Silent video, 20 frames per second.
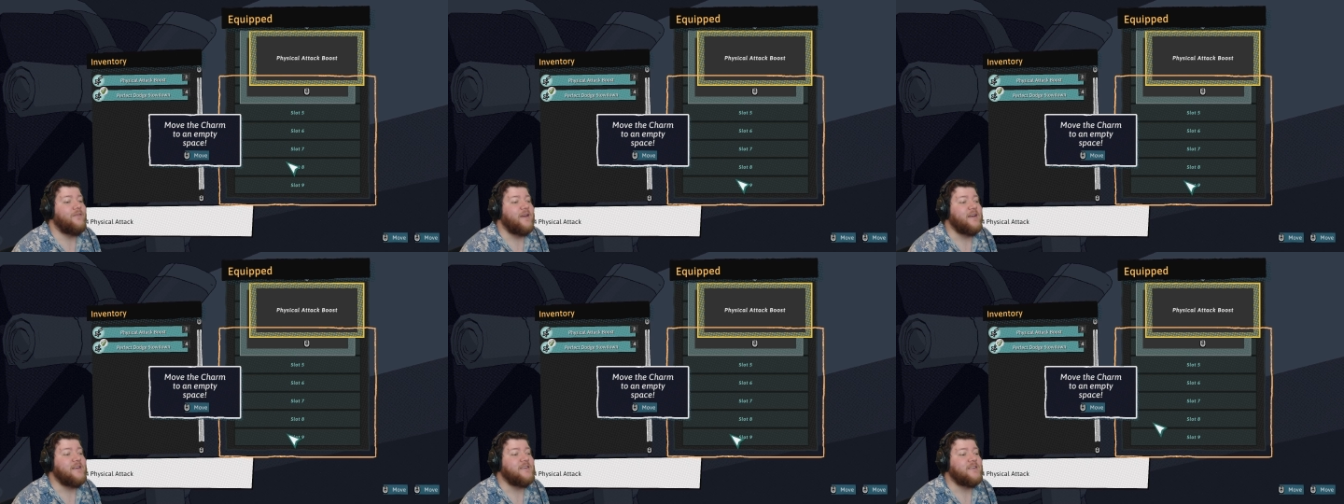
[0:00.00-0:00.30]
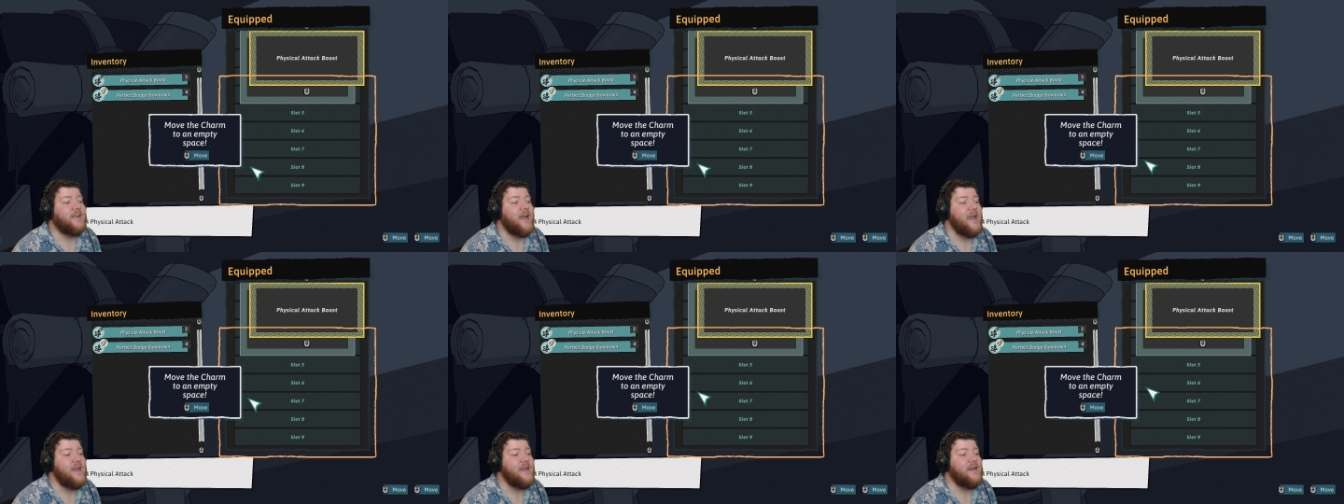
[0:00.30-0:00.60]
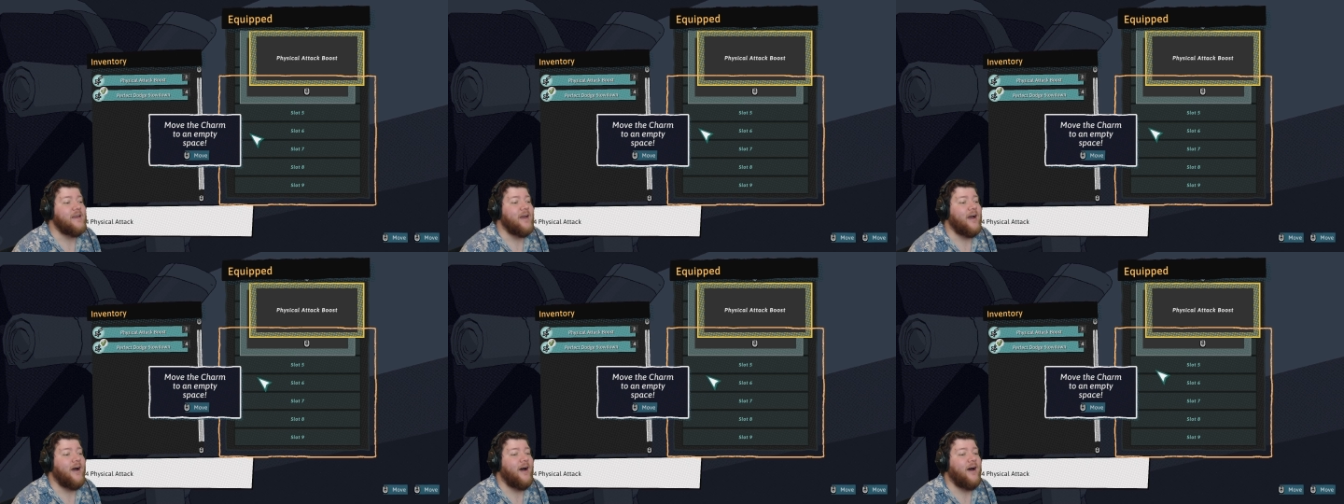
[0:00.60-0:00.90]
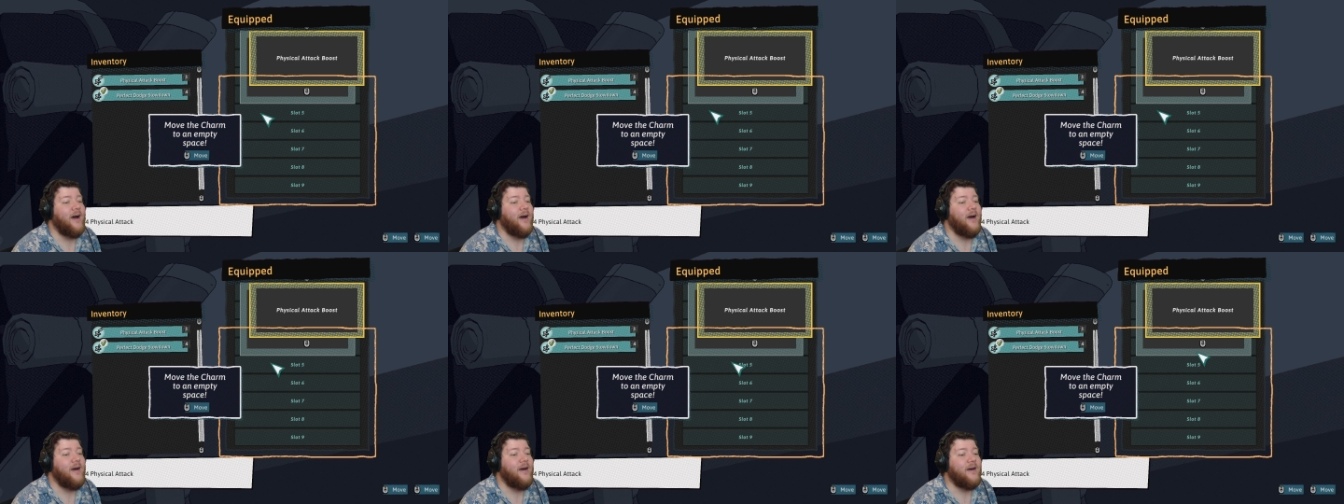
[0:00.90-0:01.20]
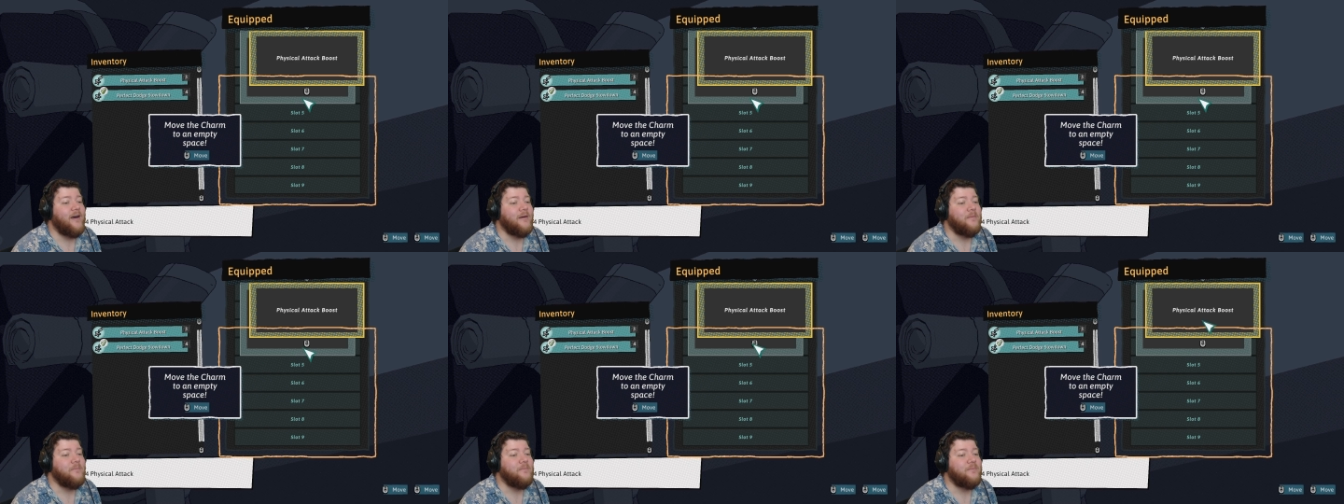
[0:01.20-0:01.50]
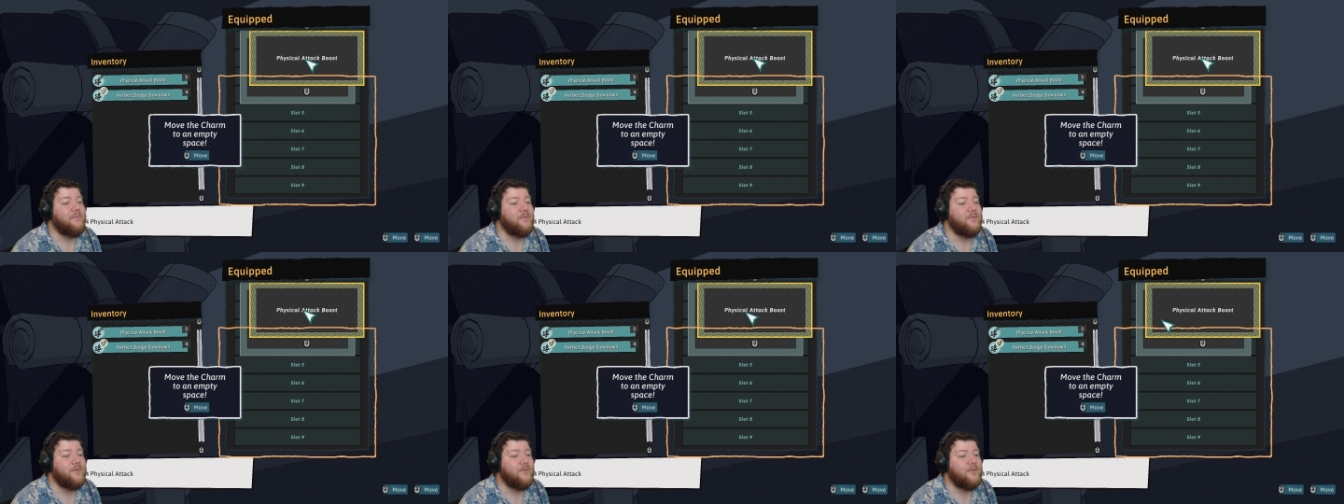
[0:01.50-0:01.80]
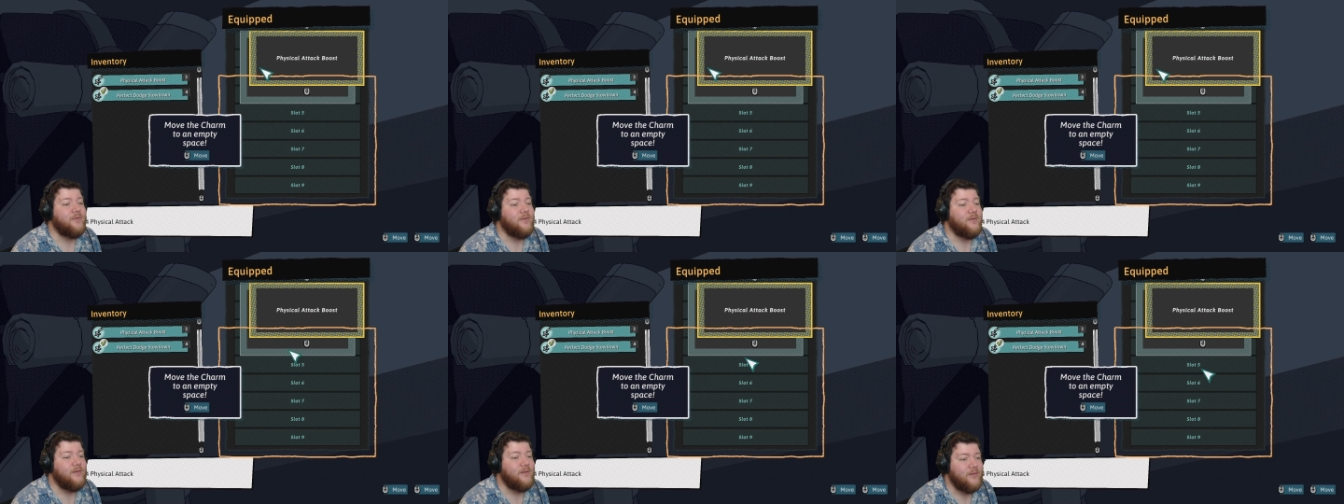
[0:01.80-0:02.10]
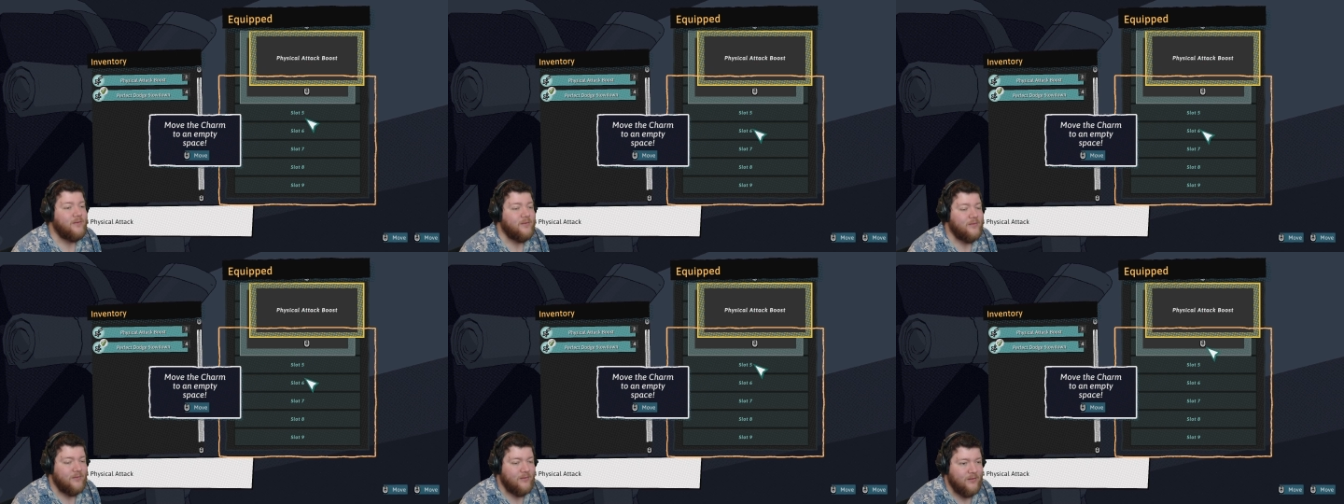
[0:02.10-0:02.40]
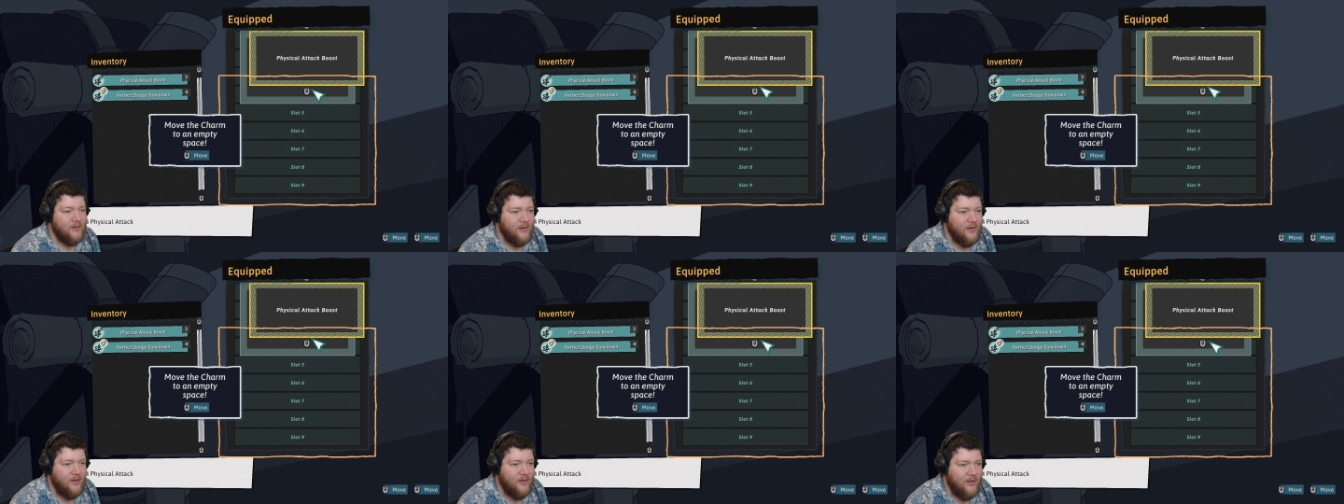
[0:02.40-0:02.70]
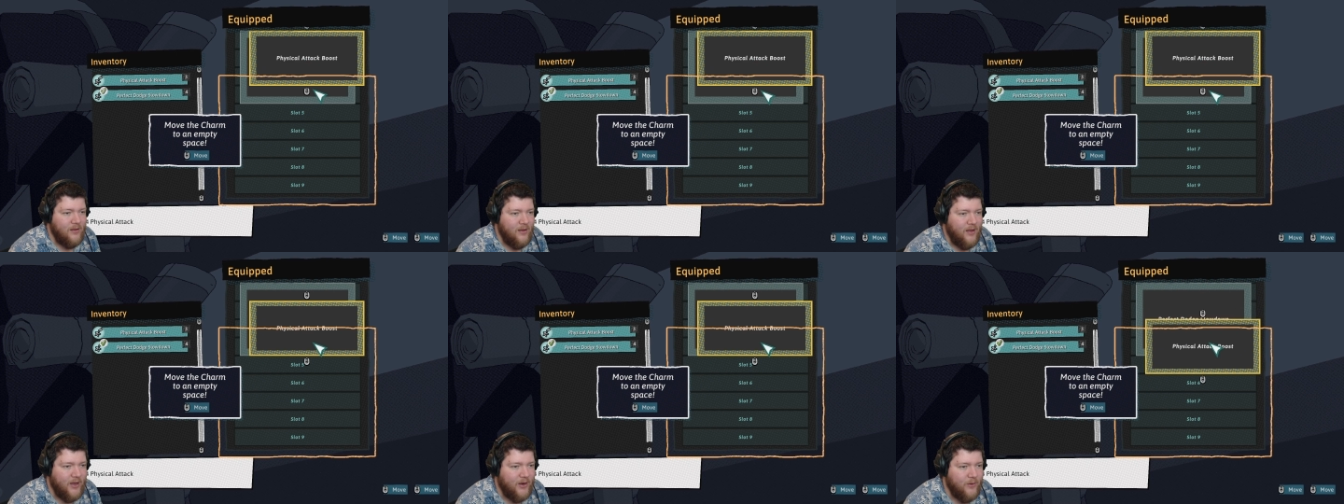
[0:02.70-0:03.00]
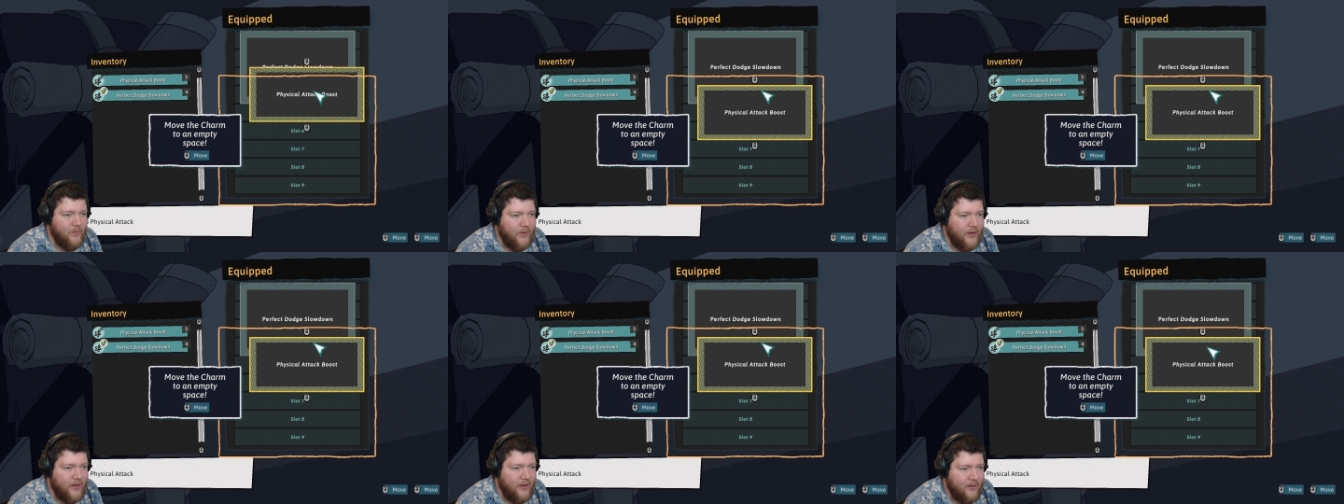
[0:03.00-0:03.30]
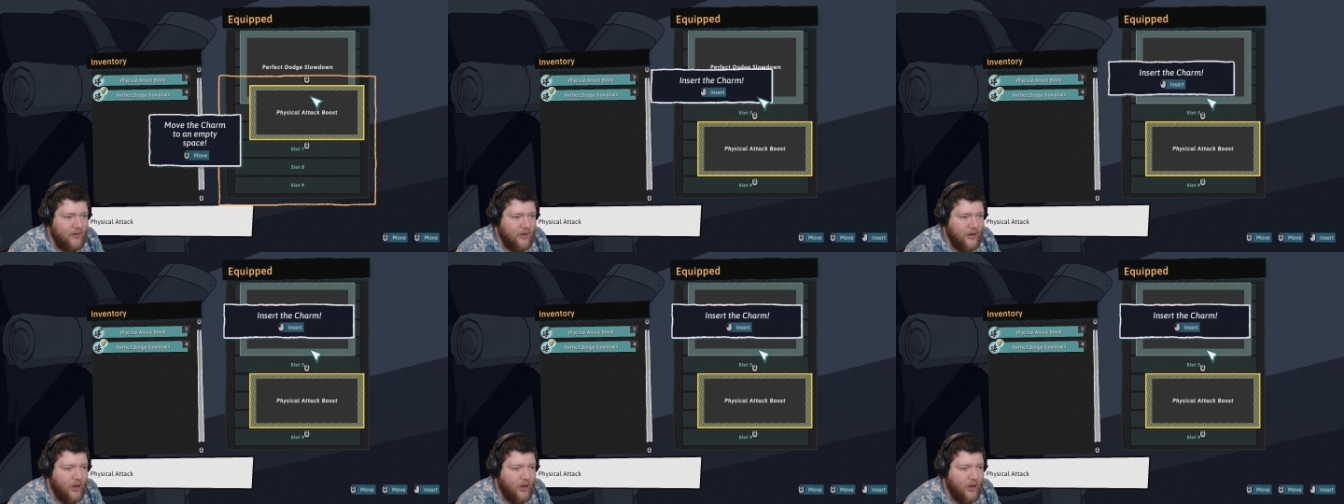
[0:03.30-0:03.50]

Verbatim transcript: They take up... How do I...